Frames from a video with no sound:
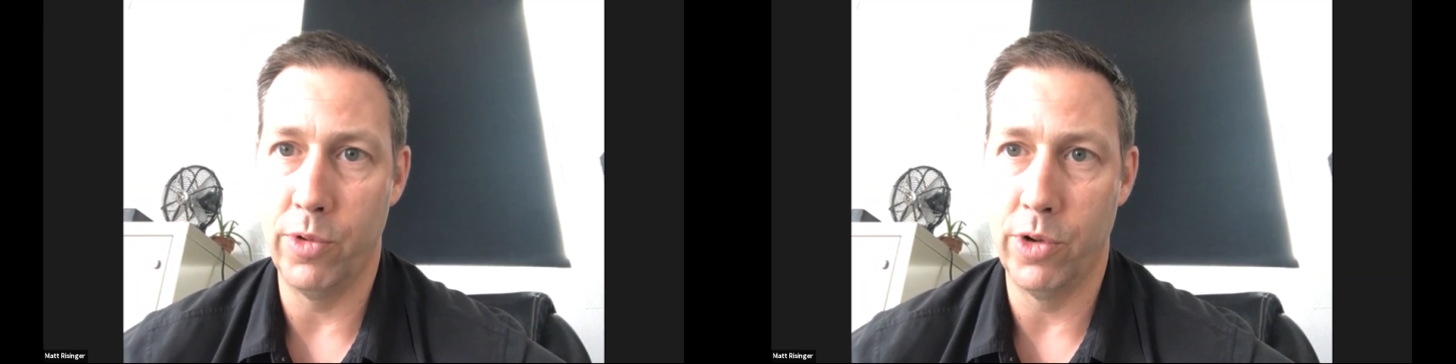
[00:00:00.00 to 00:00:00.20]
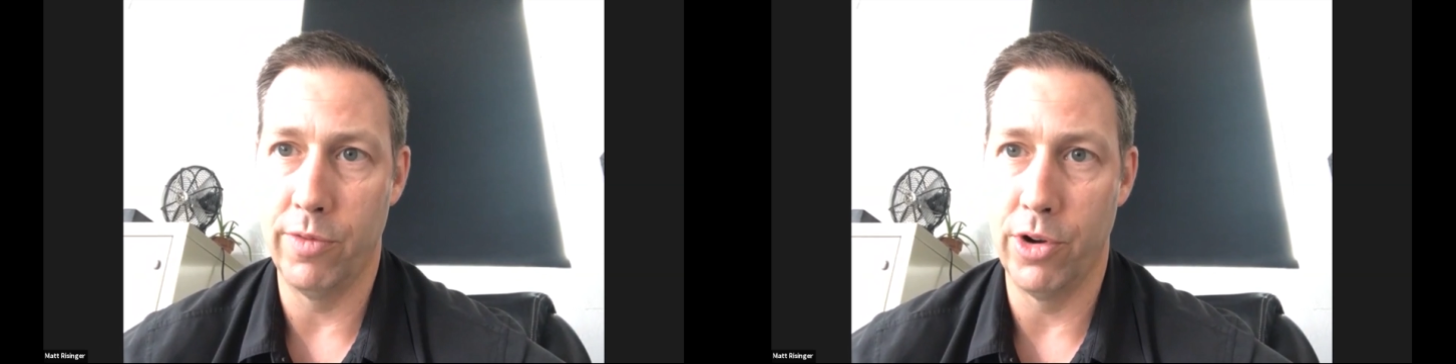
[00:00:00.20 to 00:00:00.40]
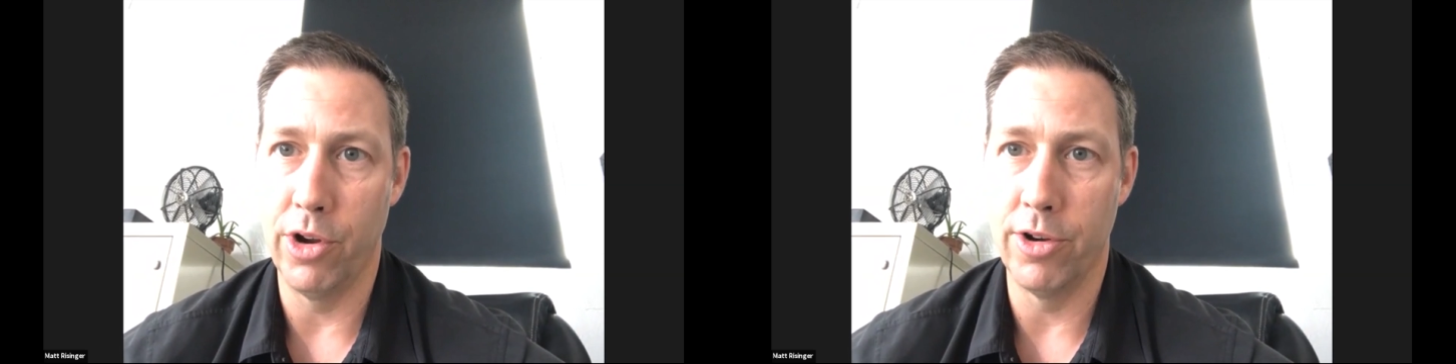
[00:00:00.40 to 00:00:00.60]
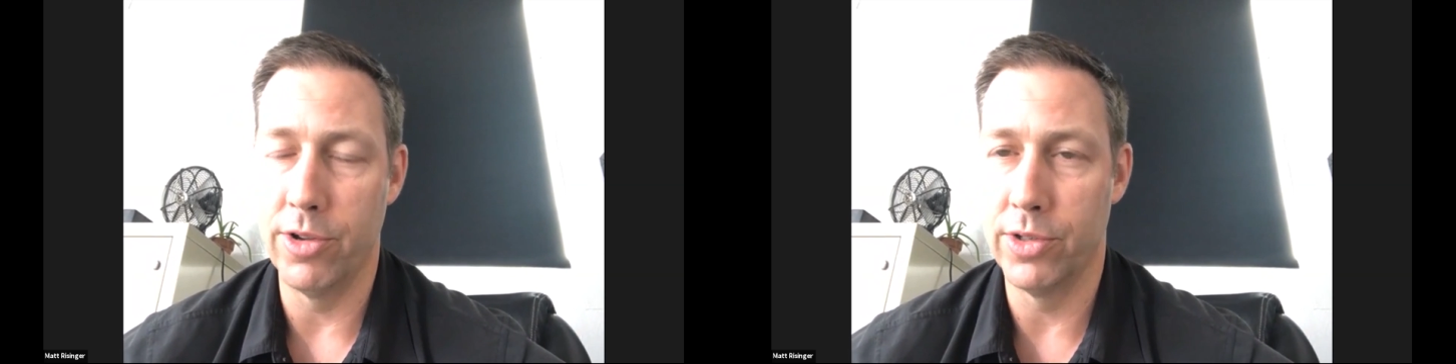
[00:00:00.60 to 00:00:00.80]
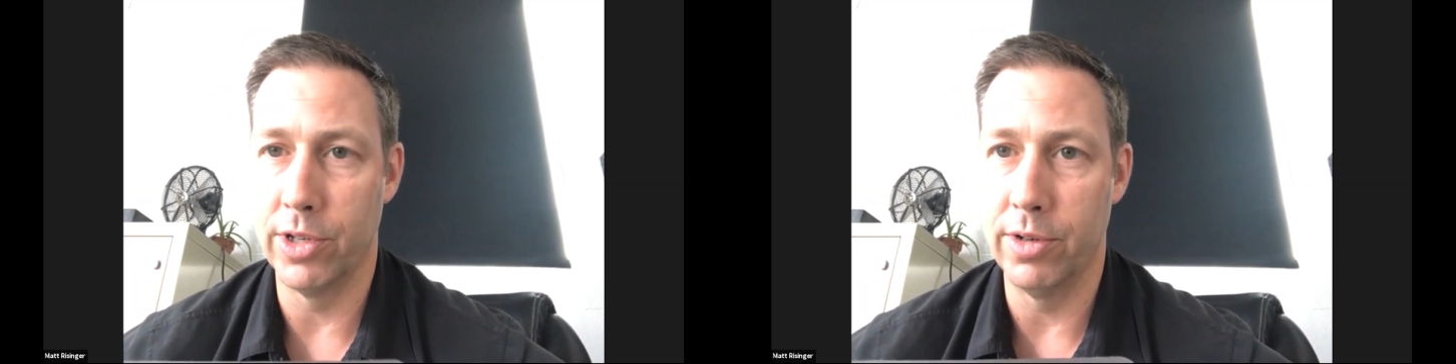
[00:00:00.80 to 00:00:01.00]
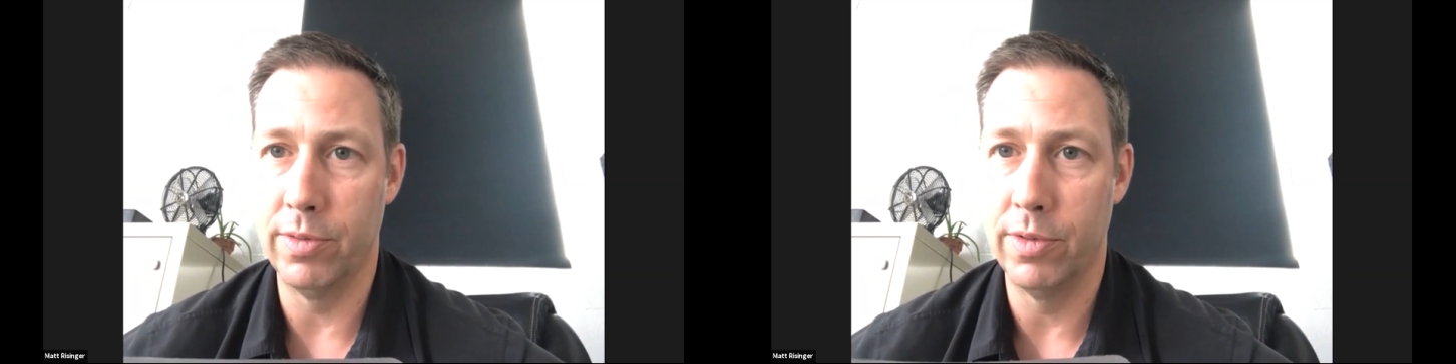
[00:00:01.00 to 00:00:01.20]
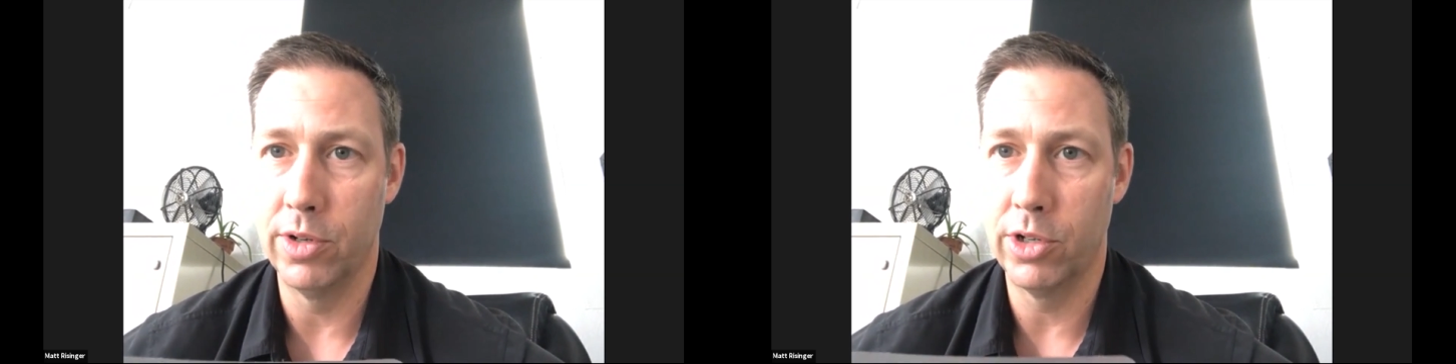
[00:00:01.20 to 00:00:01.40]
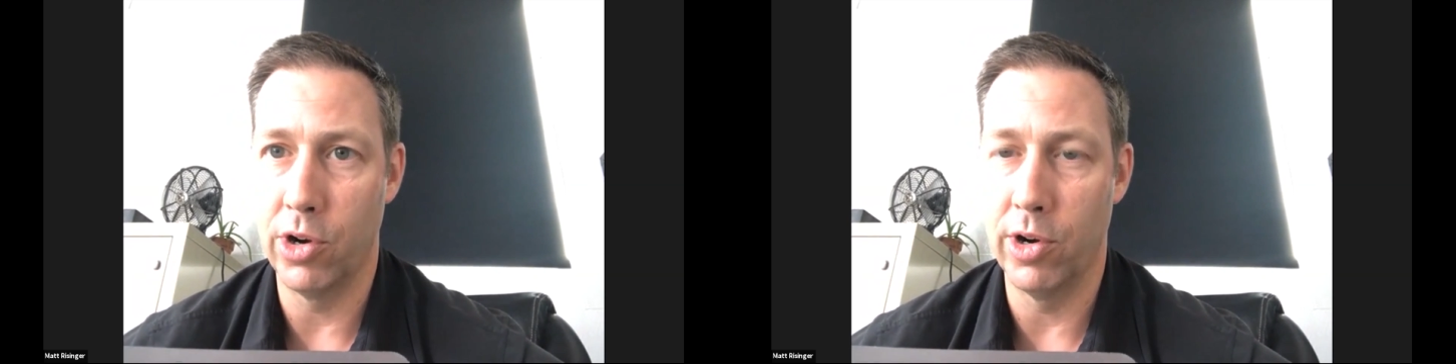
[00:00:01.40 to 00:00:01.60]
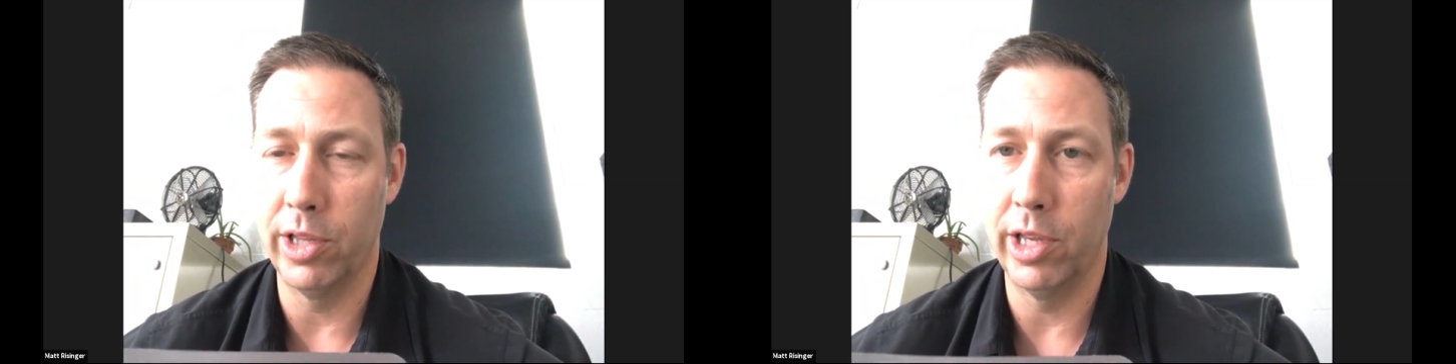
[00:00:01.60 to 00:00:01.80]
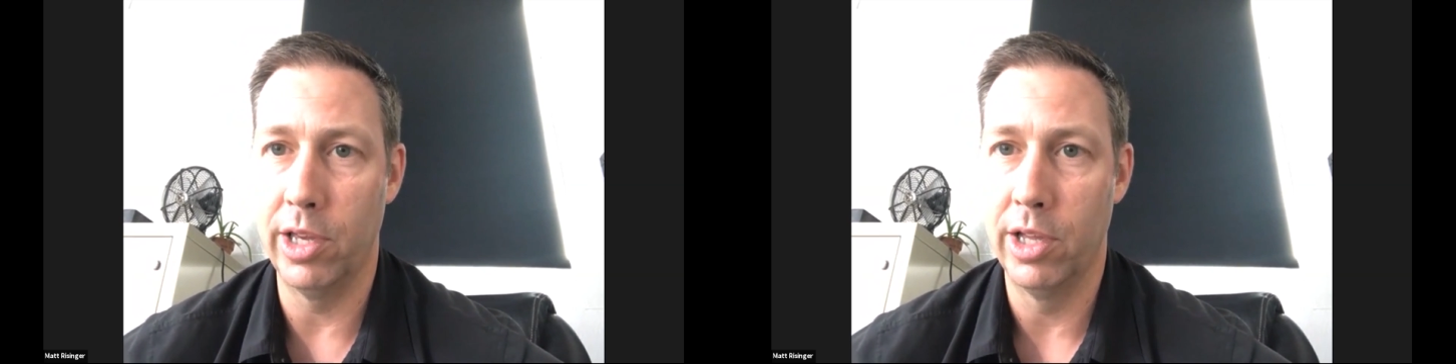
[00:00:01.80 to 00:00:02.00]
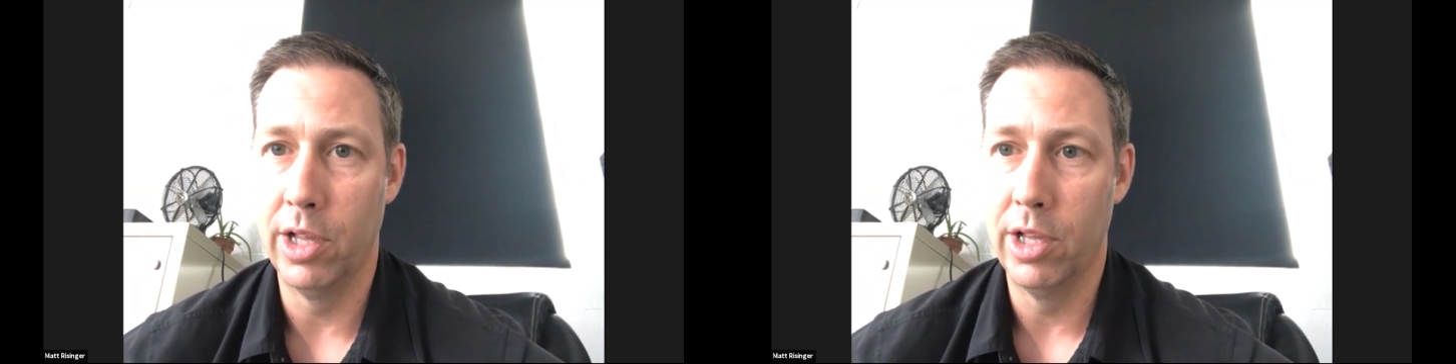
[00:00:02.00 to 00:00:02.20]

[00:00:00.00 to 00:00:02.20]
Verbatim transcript: whatever you're using mm-hmm. currently. Mm-hmm.